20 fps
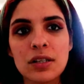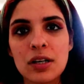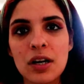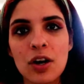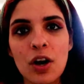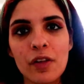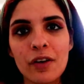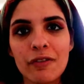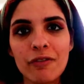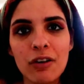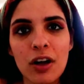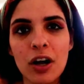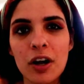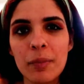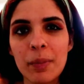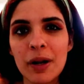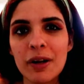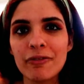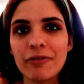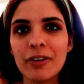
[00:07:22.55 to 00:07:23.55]
in another
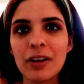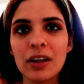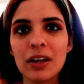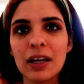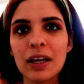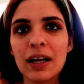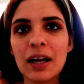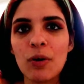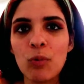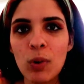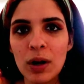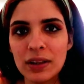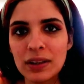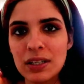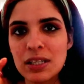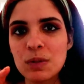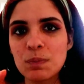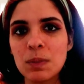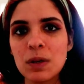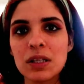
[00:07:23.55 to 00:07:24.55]
vlog but I feel like I want
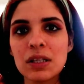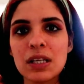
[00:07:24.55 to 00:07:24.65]
this